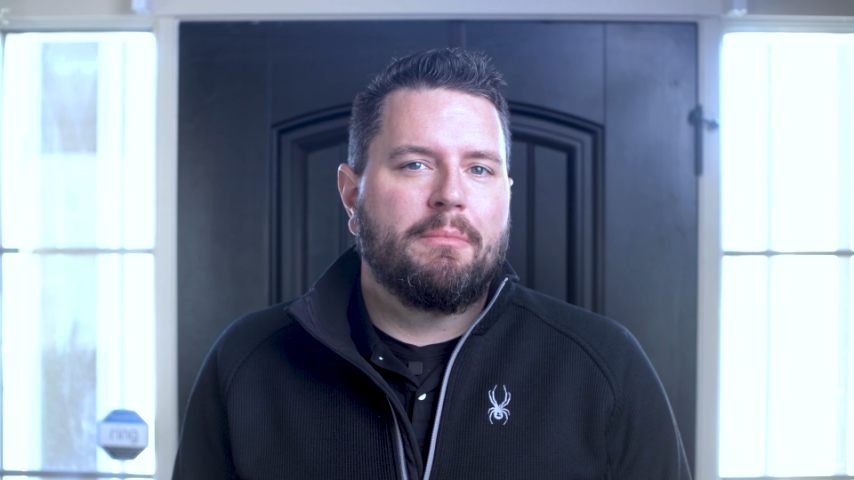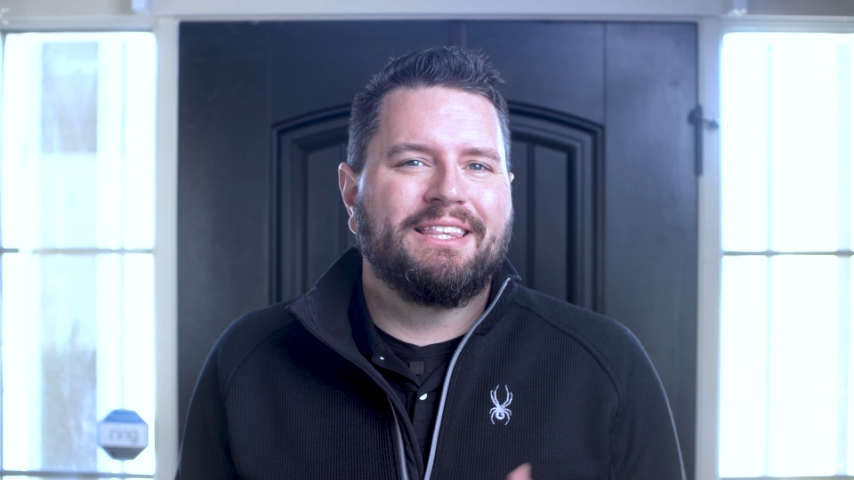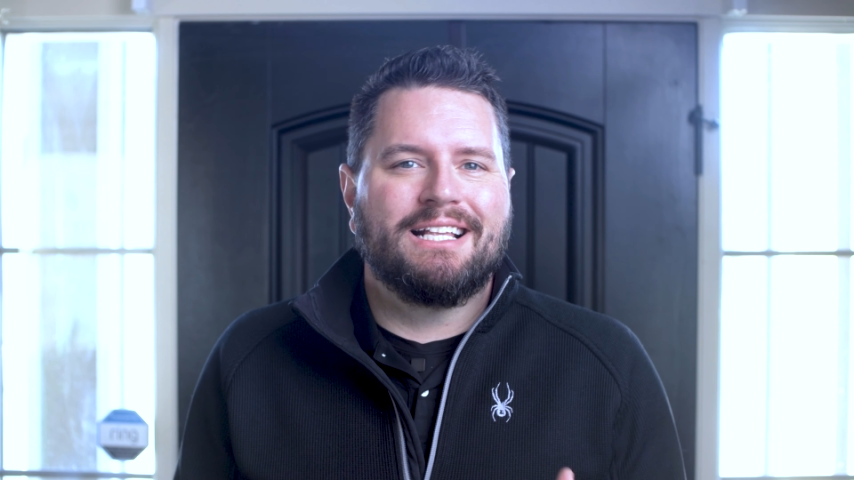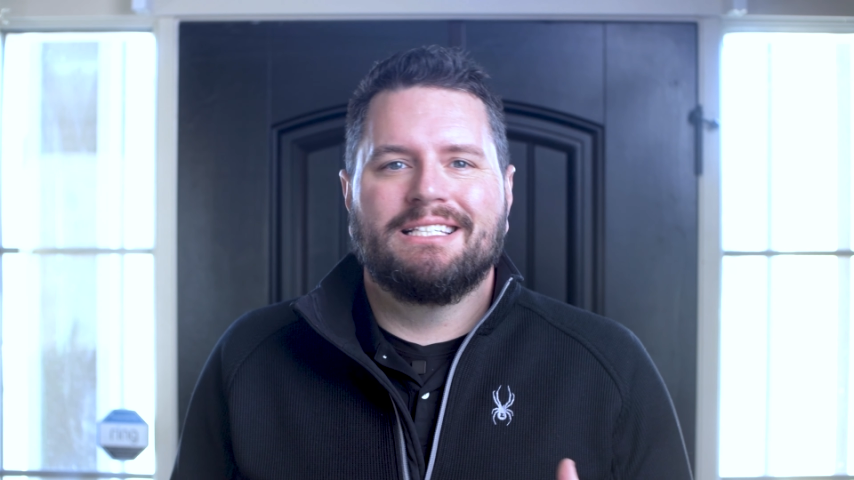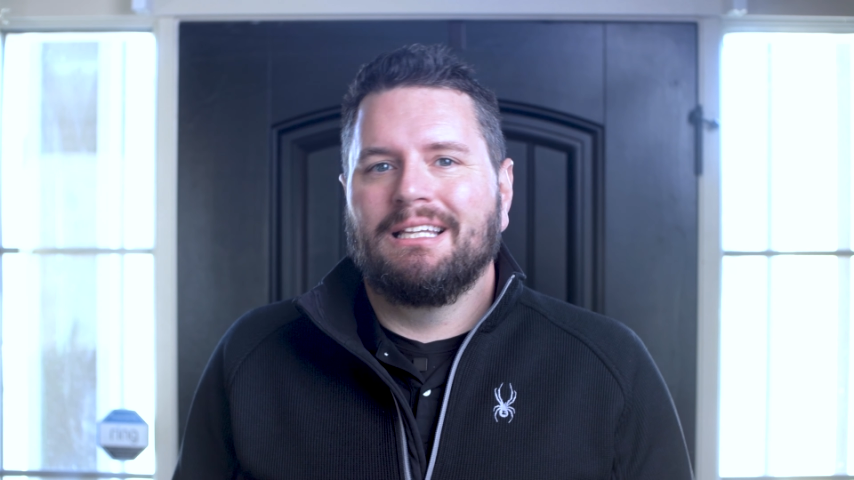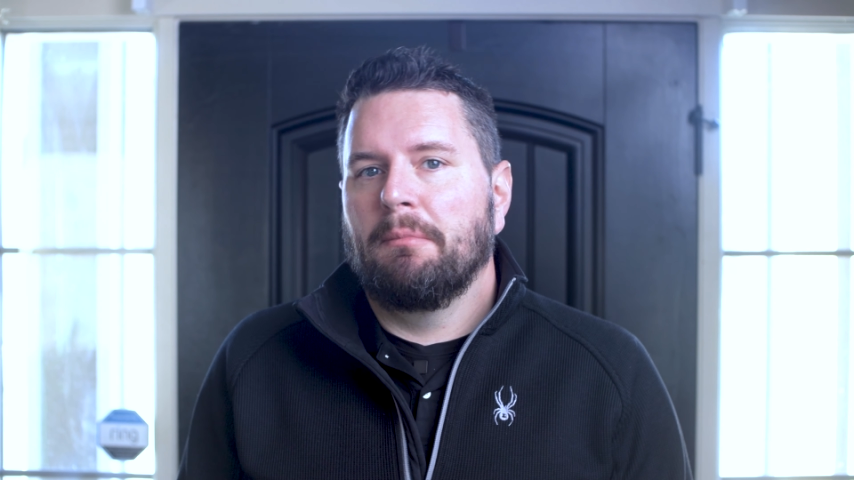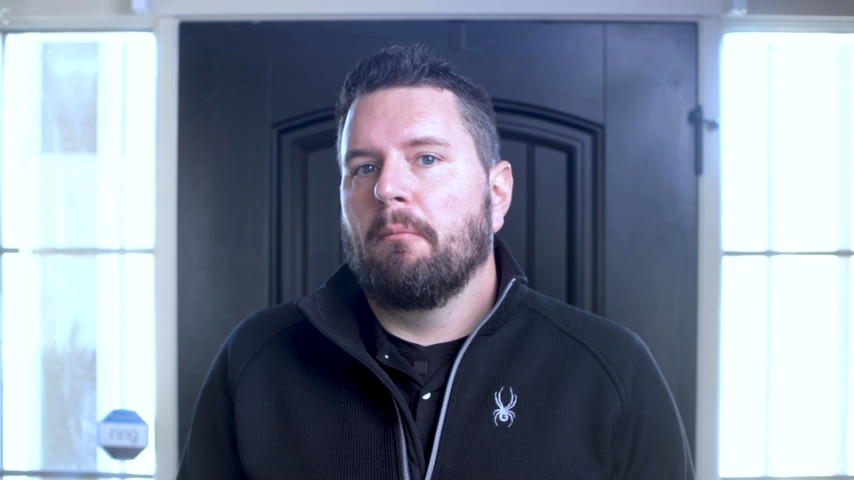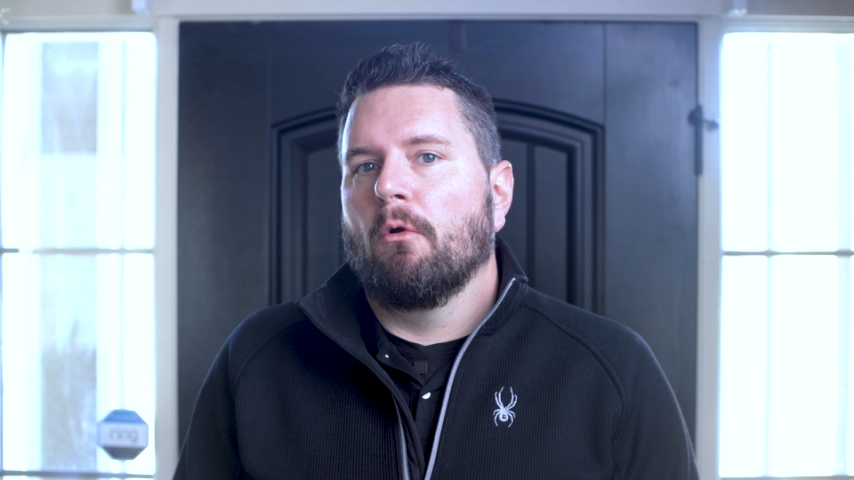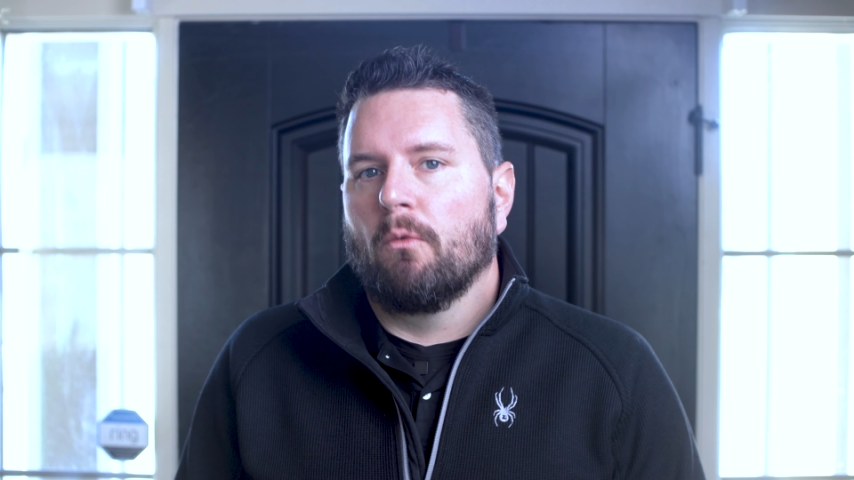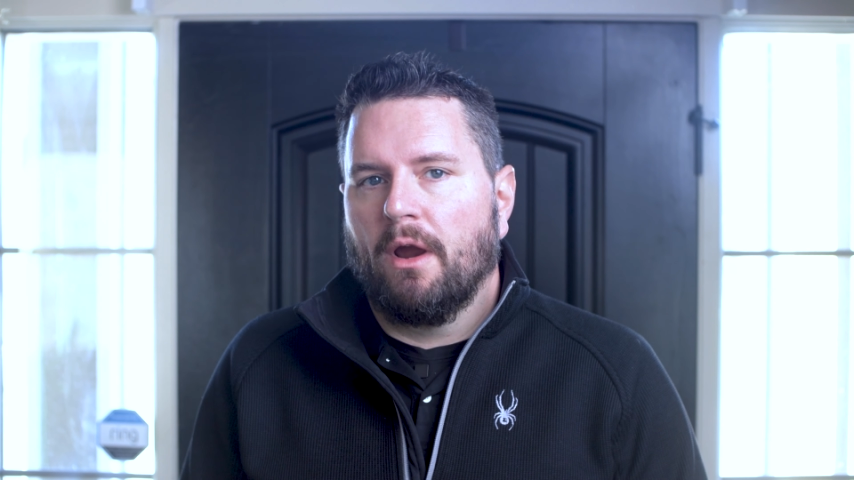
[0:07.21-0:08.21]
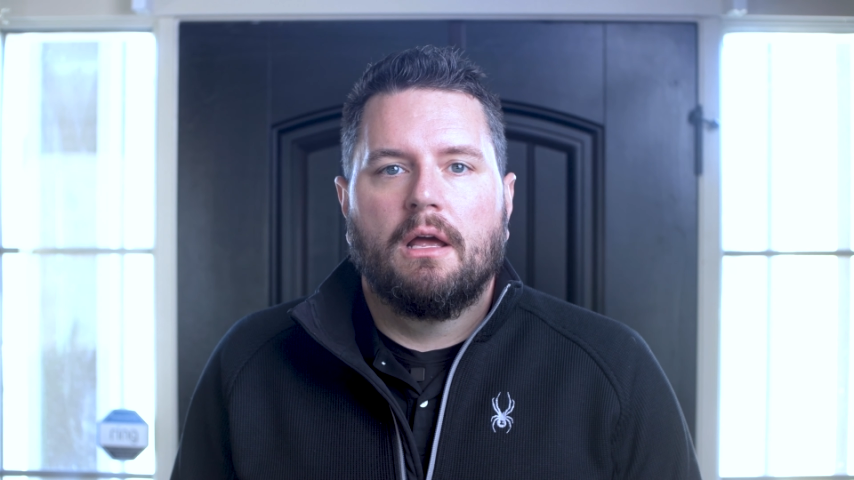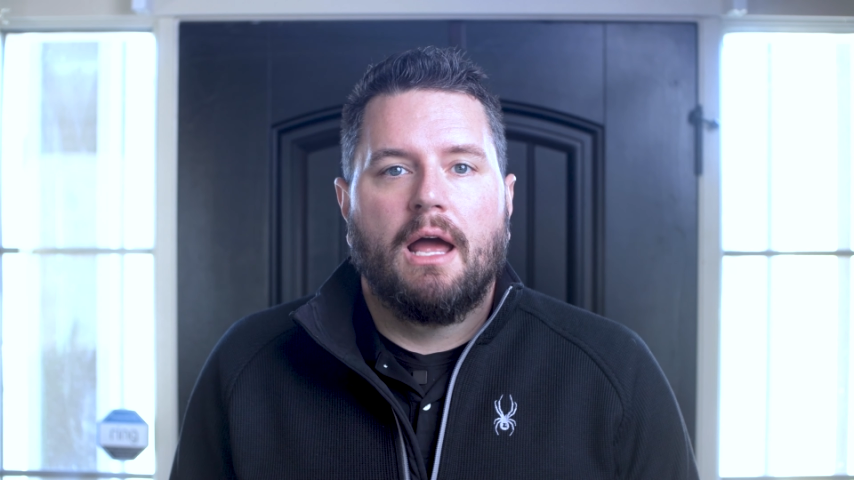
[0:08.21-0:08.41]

but that's a little bit more rare.